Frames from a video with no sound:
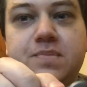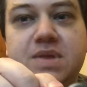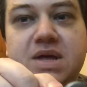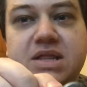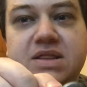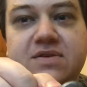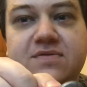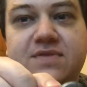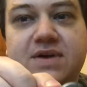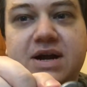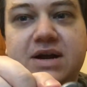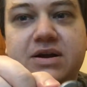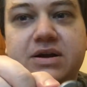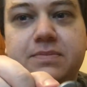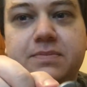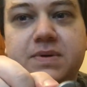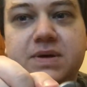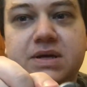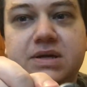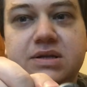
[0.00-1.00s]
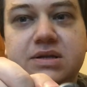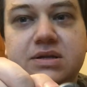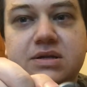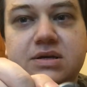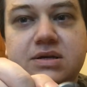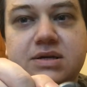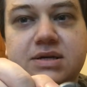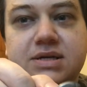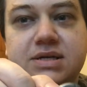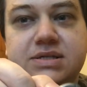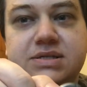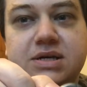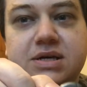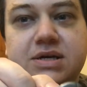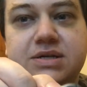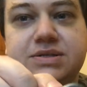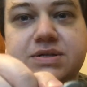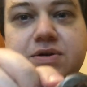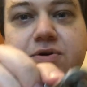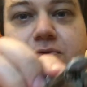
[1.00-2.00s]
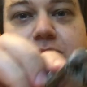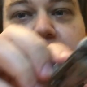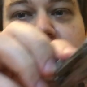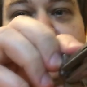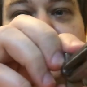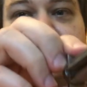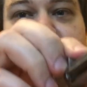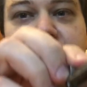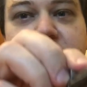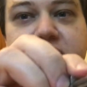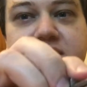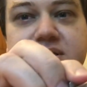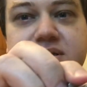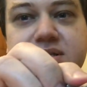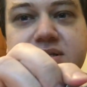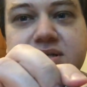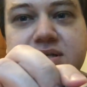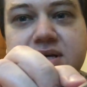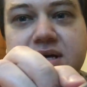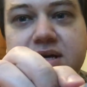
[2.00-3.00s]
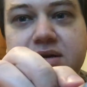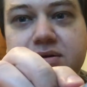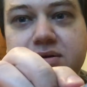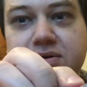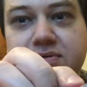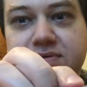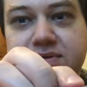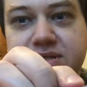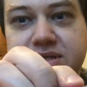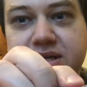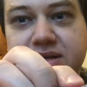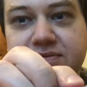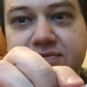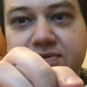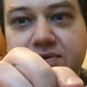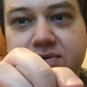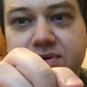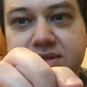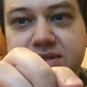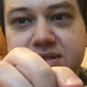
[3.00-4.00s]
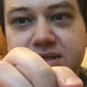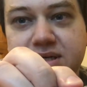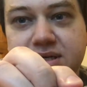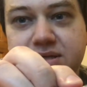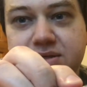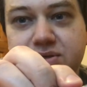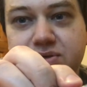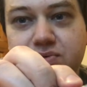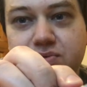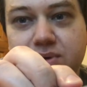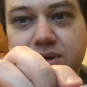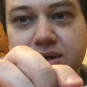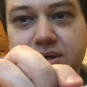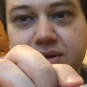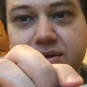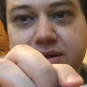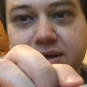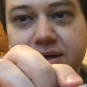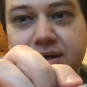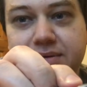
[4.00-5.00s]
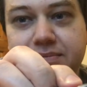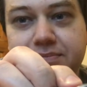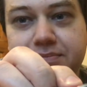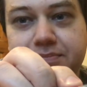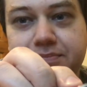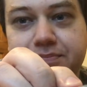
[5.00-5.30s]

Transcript: and the firing pin is also part of this. I don't know if it's going to focus in too well on that.